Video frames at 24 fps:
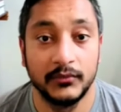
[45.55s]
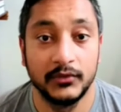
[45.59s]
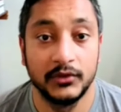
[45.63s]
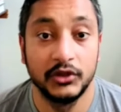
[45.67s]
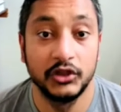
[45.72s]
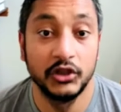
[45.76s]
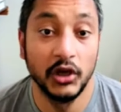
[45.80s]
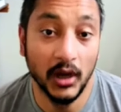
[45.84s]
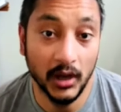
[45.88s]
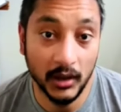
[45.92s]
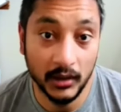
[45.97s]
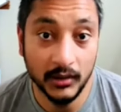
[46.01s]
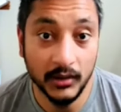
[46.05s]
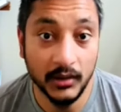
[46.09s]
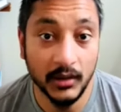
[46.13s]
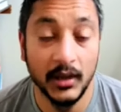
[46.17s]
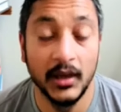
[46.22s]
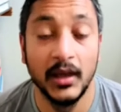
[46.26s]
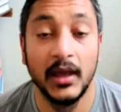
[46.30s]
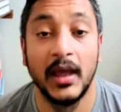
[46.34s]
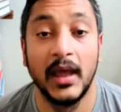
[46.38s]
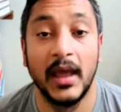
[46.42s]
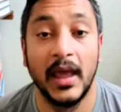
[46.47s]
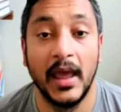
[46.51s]
Chun
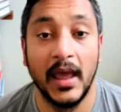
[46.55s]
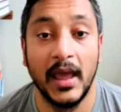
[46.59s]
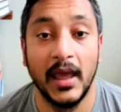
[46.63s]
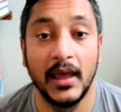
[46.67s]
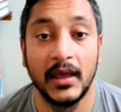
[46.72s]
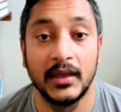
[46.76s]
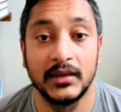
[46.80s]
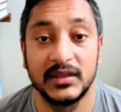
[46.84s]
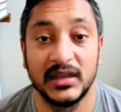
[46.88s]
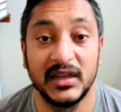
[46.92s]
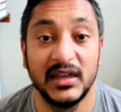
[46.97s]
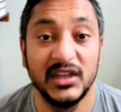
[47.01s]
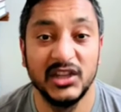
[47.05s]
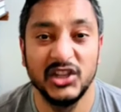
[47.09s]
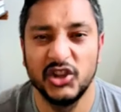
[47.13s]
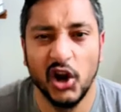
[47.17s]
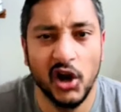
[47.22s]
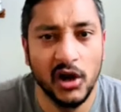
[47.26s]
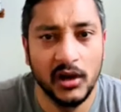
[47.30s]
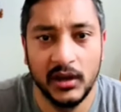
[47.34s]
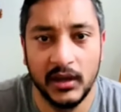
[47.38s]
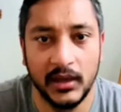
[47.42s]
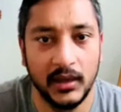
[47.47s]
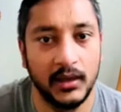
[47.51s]
as in
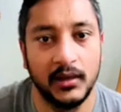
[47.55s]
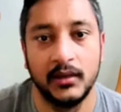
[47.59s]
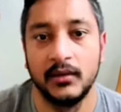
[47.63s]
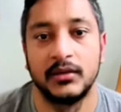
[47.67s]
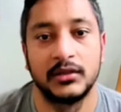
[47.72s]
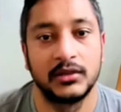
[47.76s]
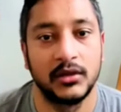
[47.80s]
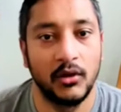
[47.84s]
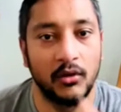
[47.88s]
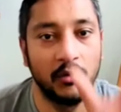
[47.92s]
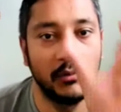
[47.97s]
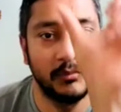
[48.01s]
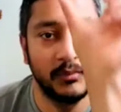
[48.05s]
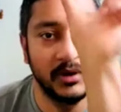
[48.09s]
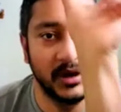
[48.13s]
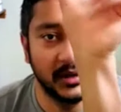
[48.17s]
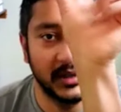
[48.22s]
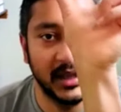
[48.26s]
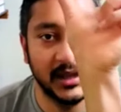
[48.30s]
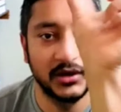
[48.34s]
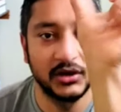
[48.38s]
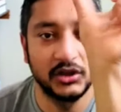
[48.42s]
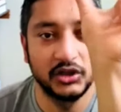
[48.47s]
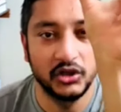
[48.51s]
chunky, so break
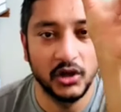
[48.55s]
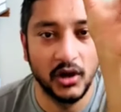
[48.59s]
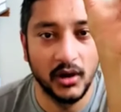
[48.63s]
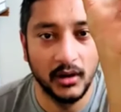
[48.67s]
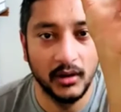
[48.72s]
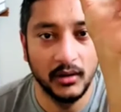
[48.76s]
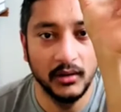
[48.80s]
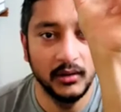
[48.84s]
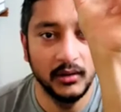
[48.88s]
that chung